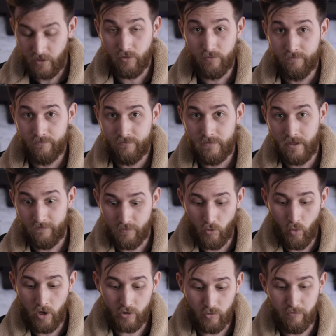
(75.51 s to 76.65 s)
So if you
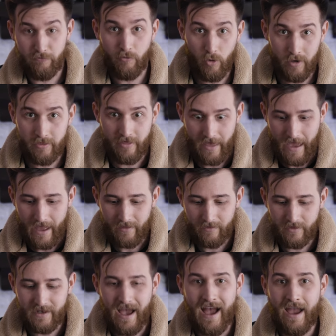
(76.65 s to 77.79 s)
want to avoid that,
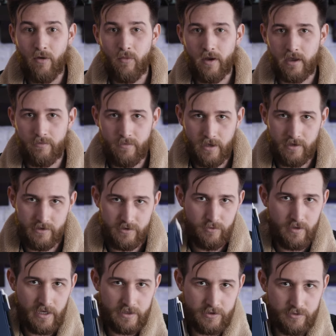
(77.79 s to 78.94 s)
then I recommend you
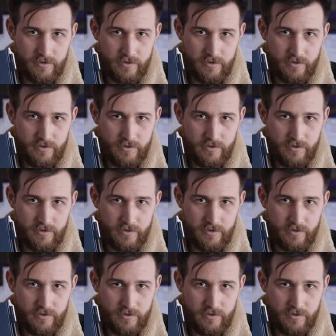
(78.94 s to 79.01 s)
get